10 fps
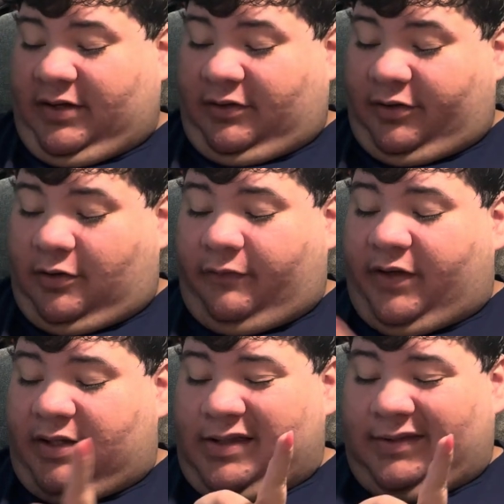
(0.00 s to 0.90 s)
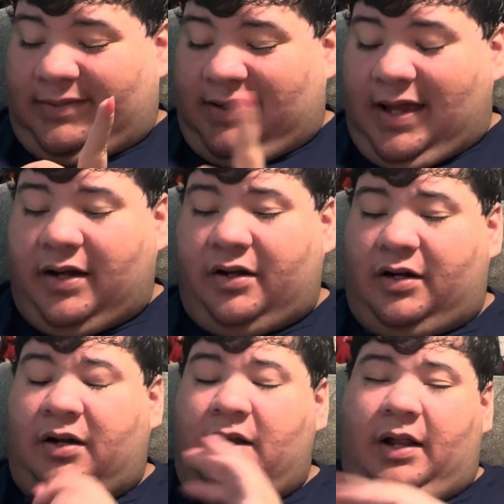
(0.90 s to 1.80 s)
Cordova is the
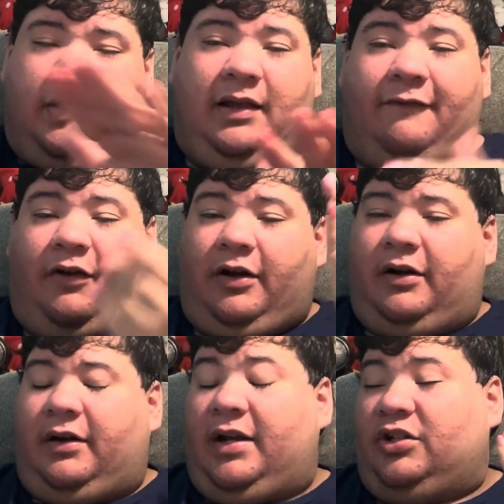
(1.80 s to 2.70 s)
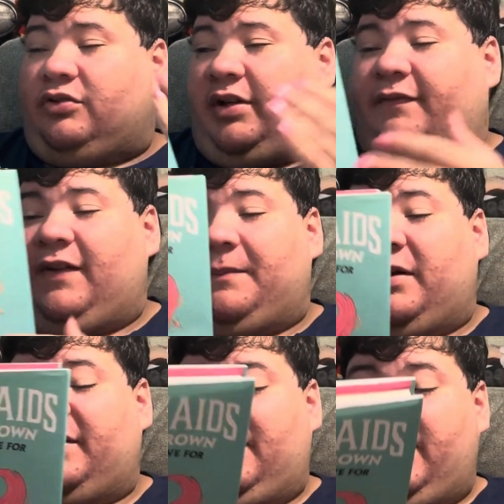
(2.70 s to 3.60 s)
editor. Love her. Enjoyed
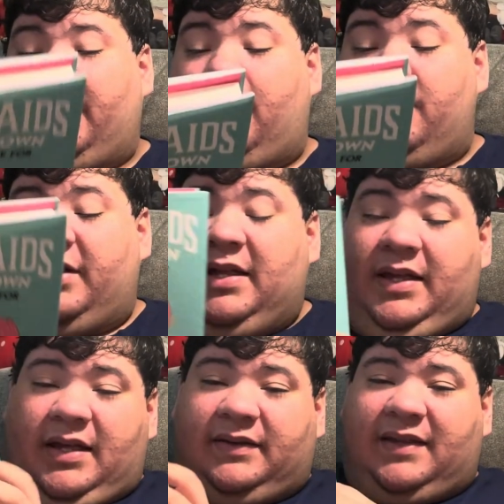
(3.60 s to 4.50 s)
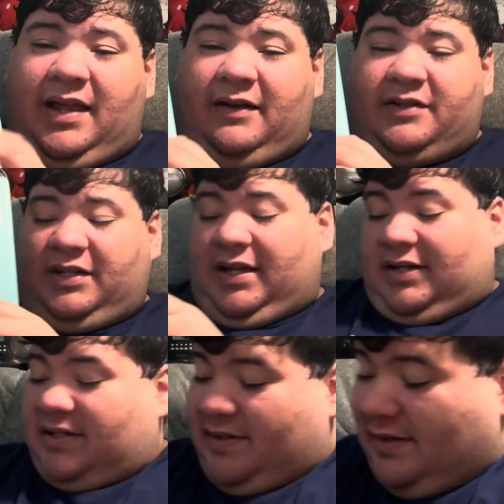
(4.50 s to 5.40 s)
Vampires Never Get Old. Excited to get
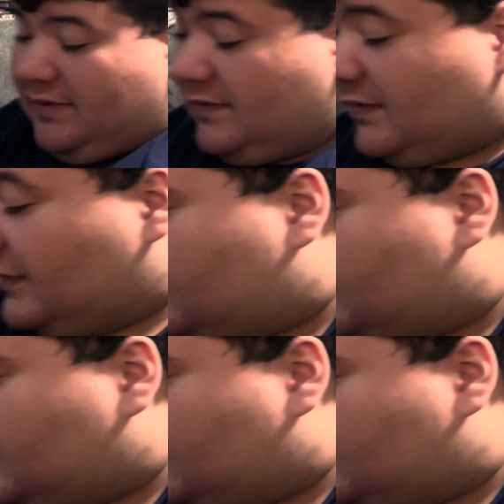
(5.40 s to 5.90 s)
into this.